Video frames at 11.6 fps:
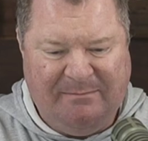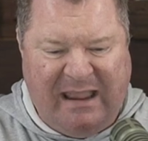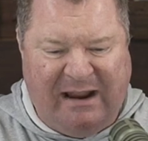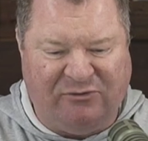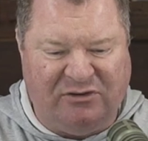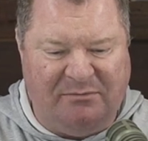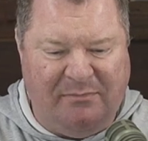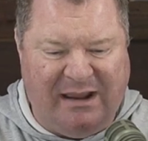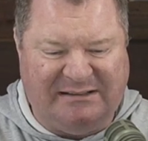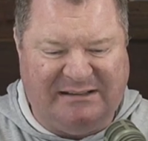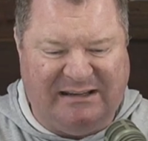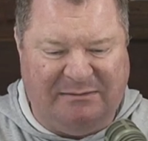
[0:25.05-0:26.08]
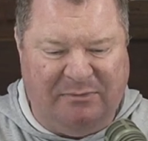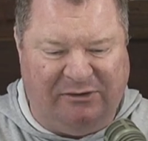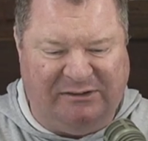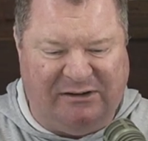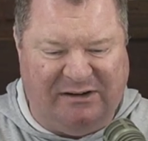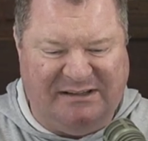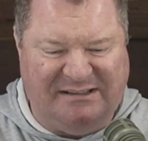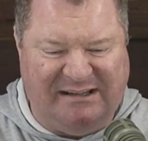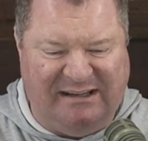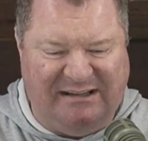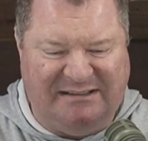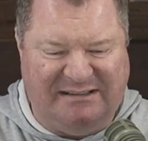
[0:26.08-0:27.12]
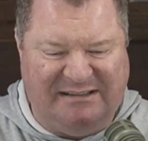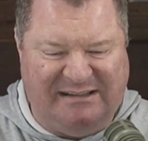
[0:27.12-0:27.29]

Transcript: after the Mexican military seized